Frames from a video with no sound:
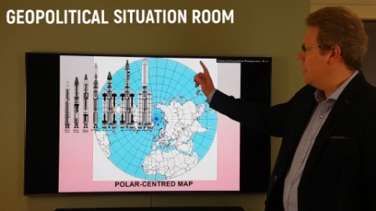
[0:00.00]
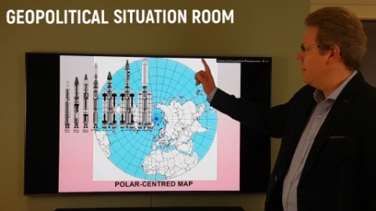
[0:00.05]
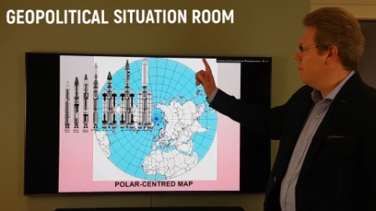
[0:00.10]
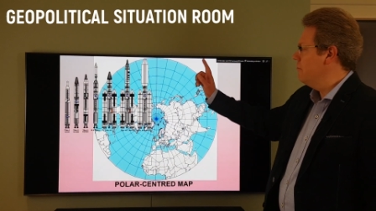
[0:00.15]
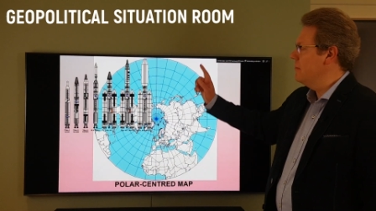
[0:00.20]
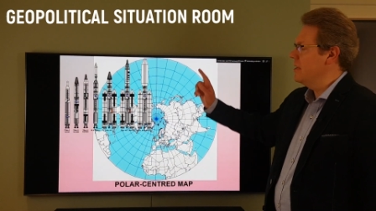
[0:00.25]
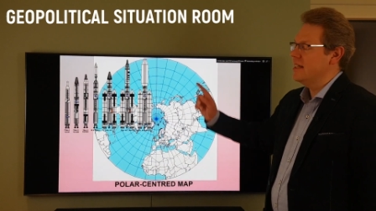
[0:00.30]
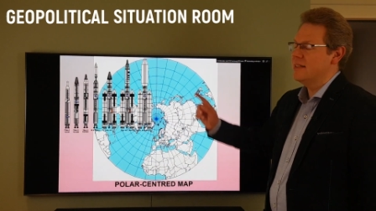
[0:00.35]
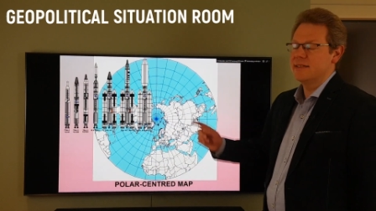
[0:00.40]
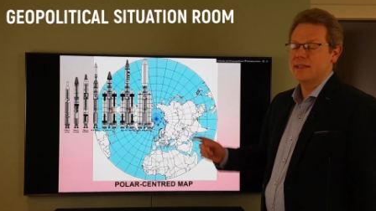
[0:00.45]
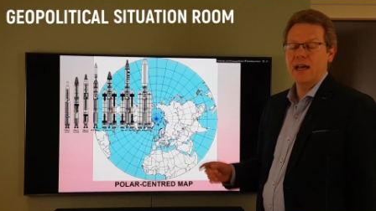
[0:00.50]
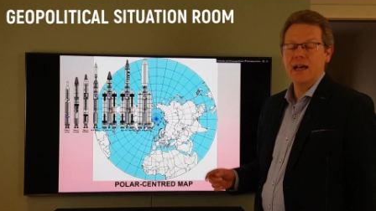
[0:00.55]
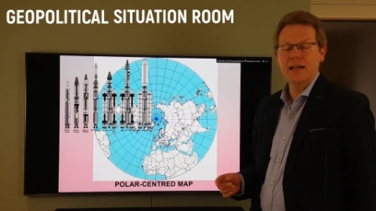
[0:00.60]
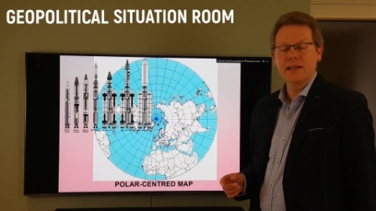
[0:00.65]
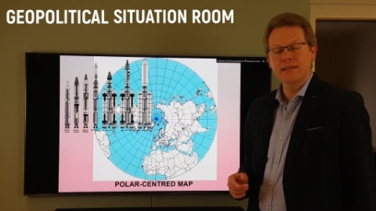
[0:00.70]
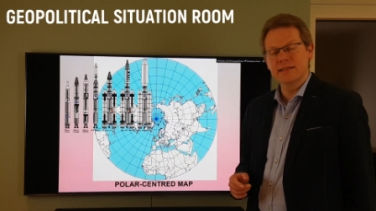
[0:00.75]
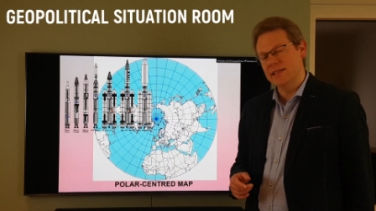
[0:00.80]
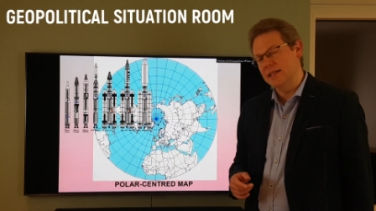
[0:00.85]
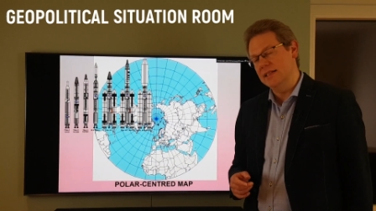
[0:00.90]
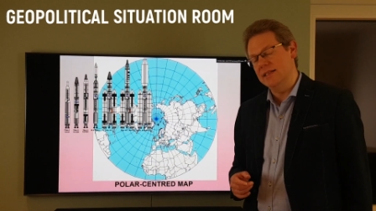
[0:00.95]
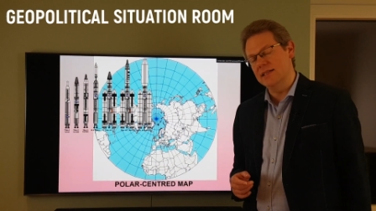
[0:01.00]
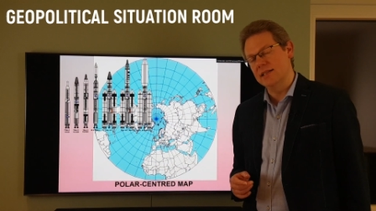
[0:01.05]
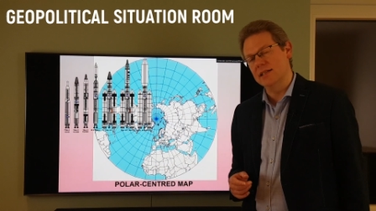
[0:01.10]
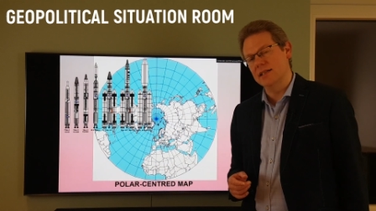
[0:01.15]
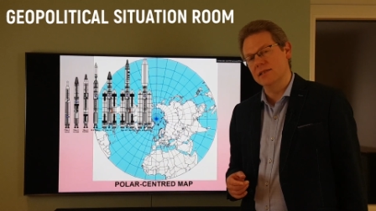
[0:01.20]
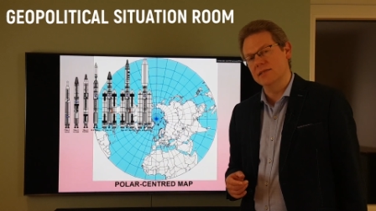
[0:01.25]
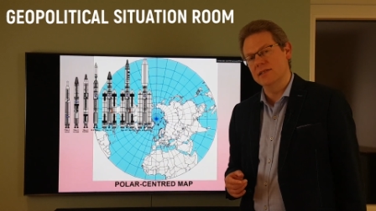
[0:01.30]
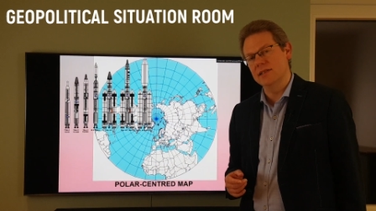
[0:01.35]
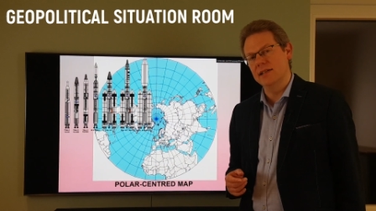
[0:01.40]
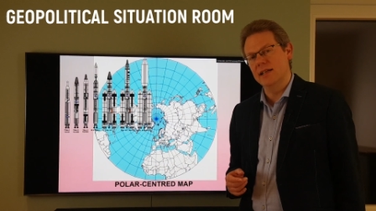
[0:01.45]
missiles,
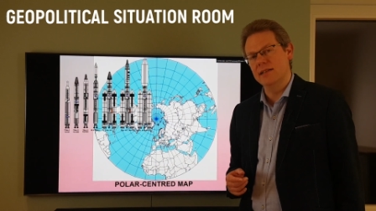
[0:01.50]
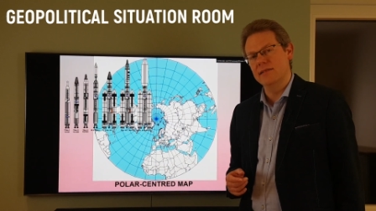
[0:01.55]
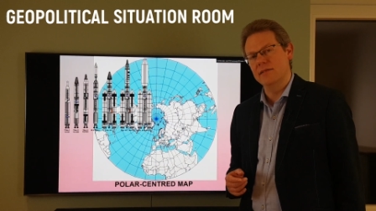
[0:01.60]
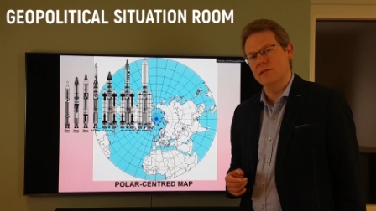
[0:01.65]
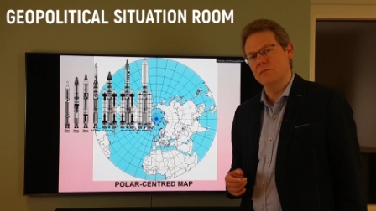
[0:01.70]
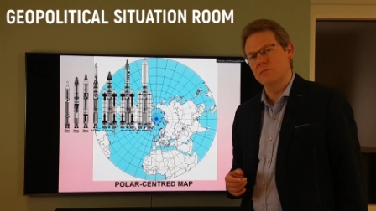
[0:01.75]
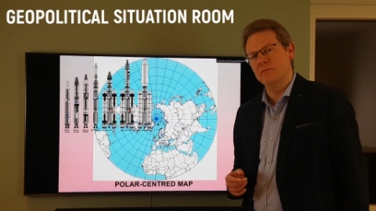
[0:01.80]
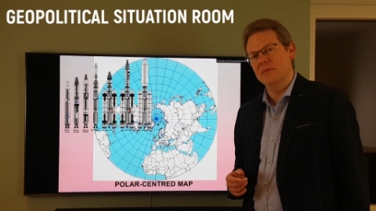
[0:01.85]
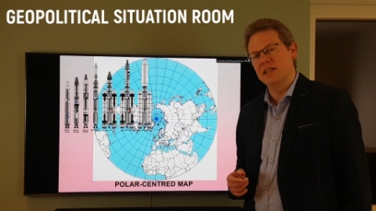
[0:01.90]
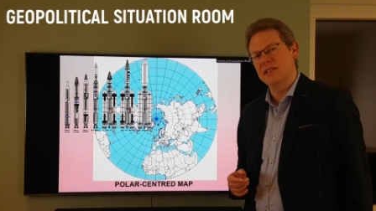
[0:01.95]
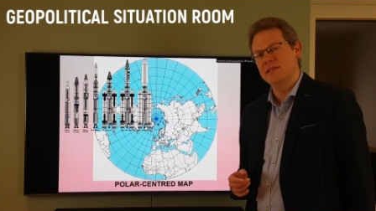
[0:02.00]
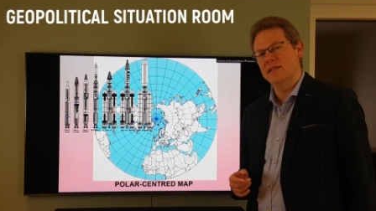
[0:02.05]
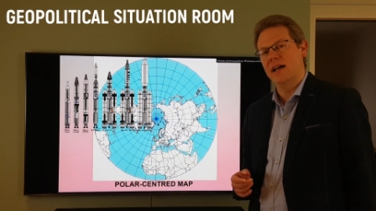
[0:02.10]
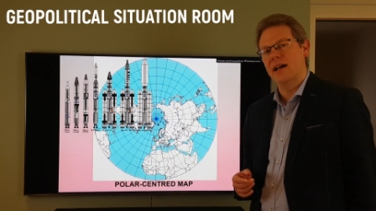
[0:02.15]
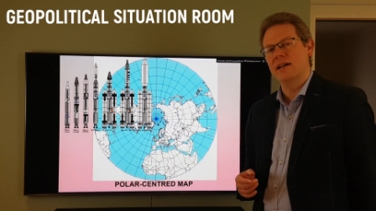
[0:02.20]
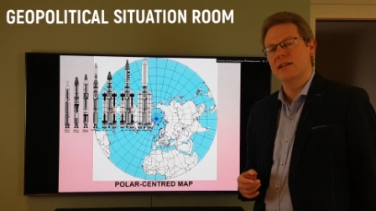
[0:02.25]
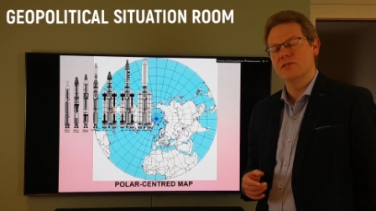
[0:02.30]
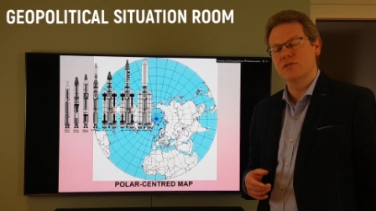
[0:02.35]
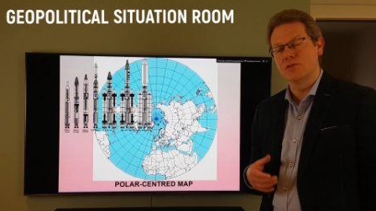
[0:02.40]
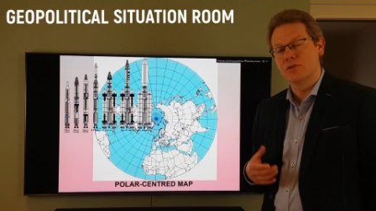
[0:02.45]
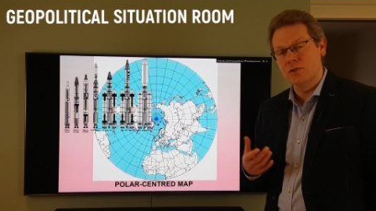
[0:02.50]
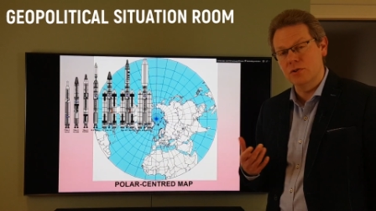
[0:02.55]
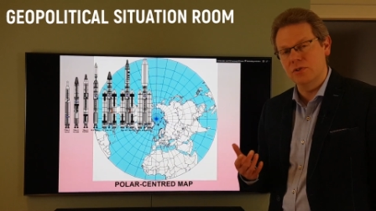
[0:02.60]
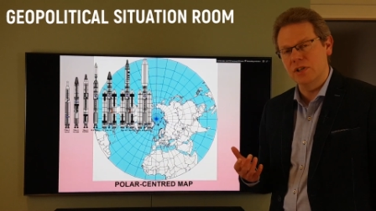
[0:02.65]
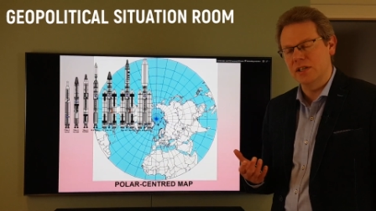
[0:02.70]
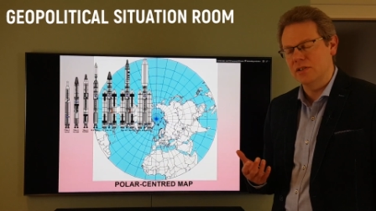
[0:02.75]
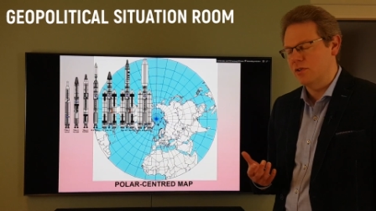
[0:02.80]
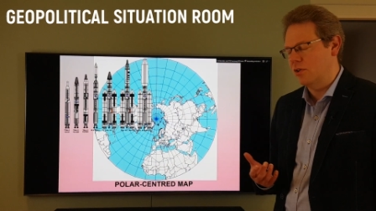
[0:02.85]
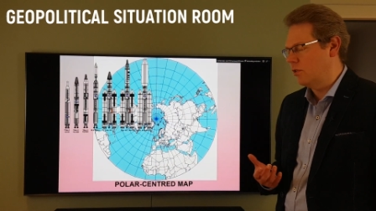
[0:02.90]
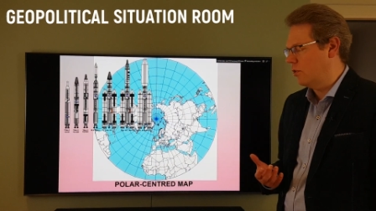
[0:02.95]
intercontinental missiles
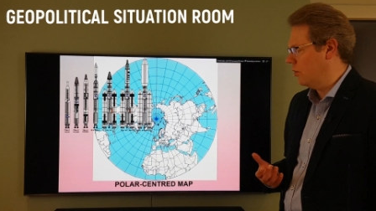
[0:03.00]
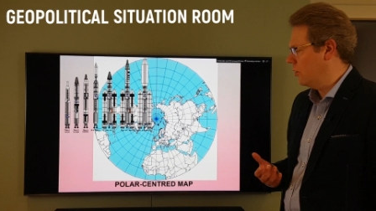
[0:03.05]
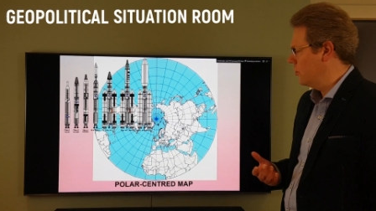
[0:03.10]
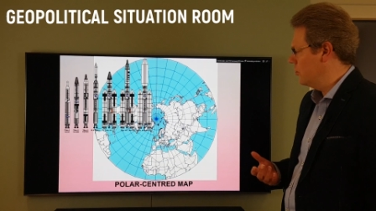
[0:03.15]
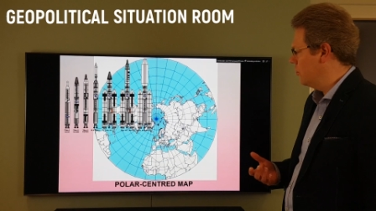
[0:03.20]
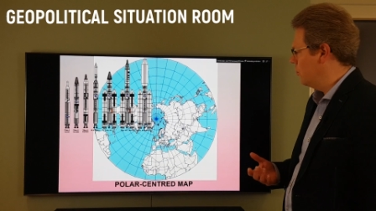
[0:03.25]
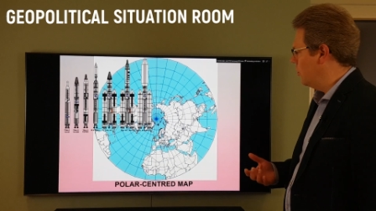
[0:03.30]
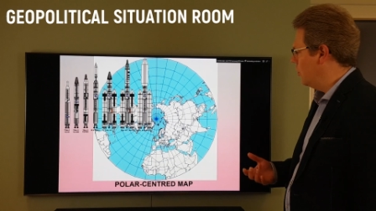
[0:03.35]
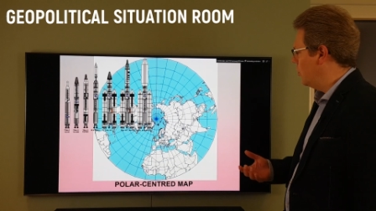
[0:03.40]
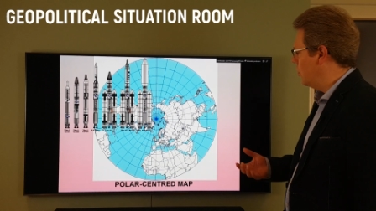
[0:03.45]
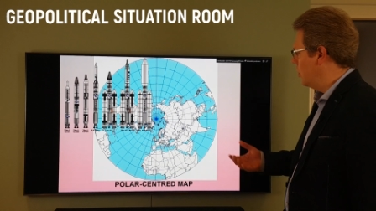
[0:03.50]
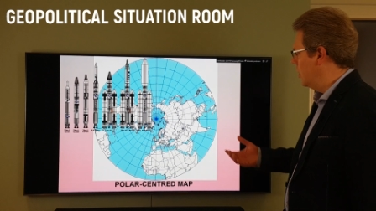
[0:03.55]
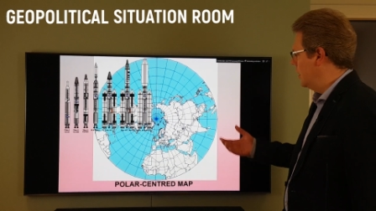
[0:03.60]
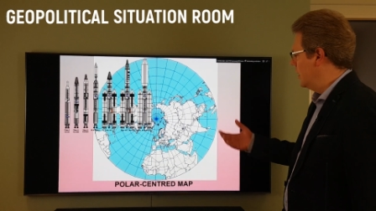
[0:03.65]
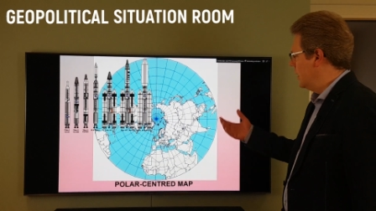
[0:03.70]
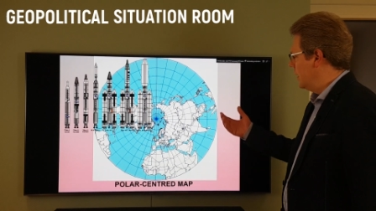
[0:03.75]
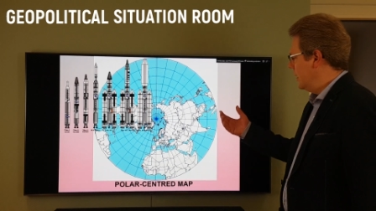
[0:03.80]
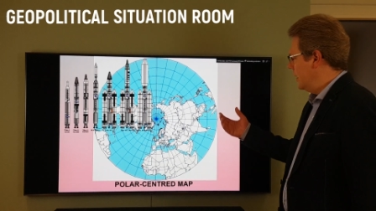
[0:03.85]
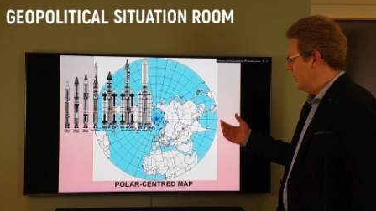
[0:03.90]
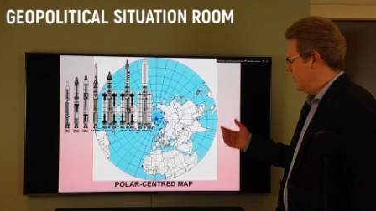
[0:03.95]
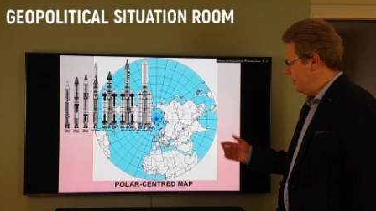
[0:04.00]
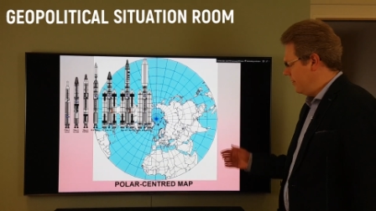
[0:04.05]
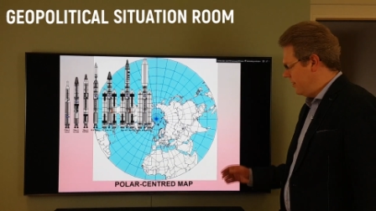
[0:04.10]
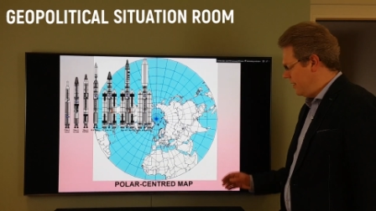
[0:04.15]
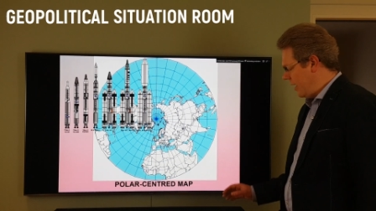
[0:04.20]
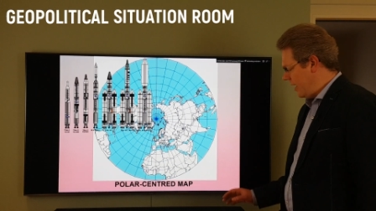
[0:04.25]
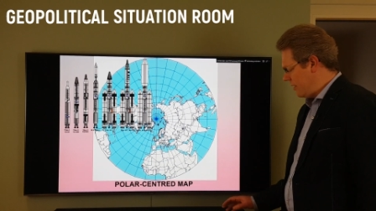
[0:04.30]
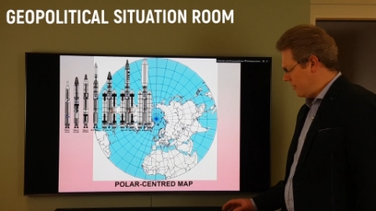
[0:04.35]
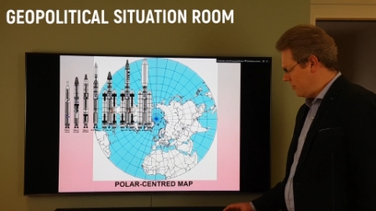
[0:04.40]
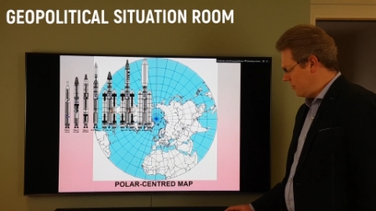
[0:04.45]
during the Cold War
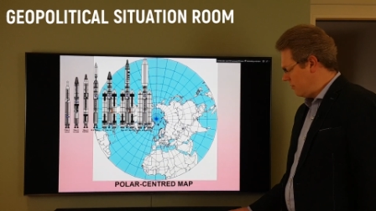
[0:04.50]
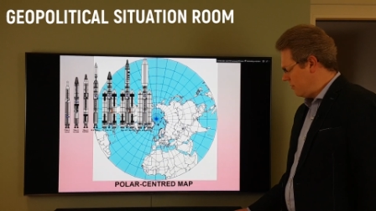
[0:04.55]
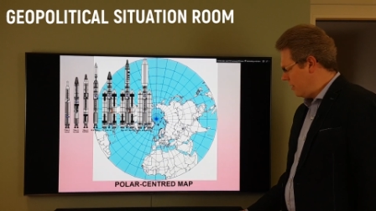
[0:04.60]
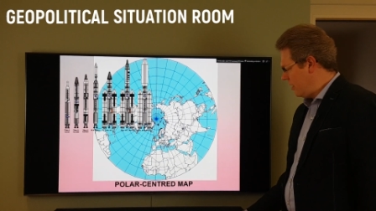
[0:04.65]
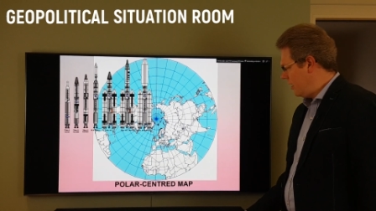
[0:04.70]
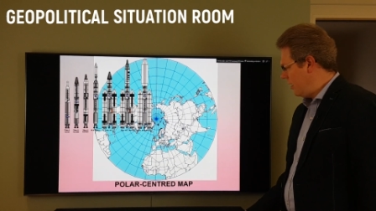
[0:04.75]
that